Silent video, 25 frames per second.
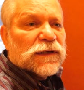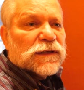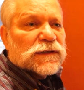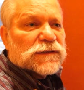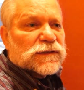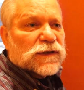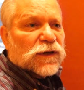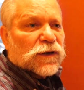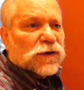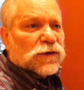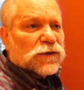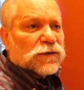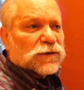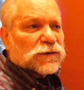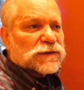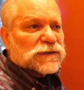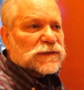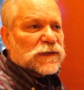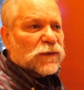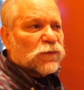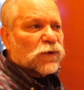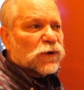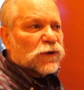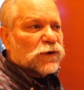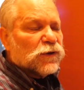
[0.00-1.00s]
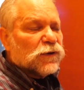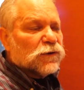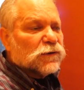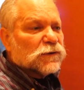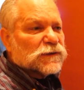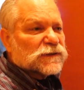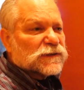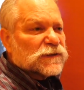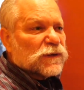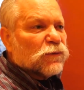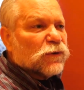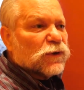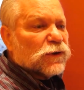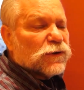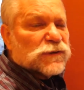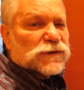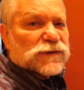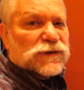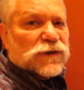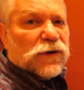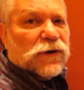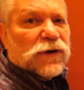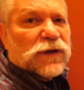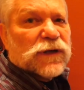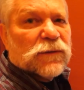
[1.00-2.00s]
So someone
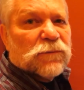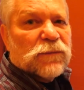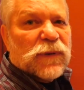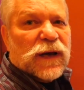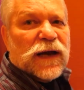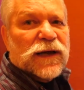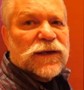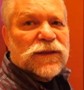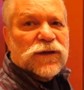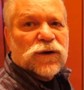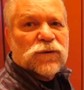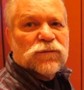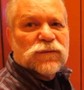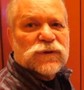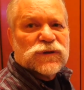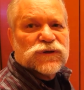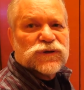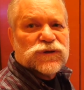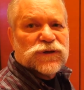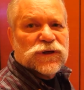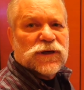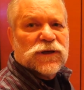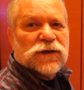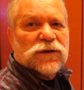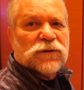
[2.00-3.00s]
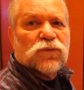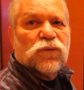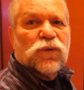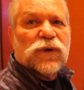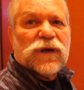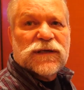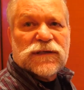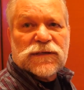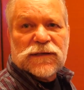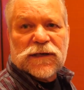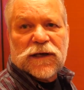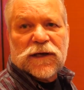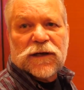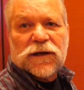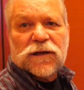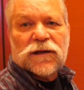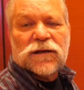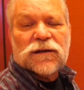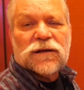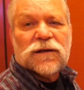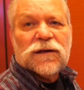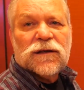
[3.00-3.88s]
who's going to buy their machine retail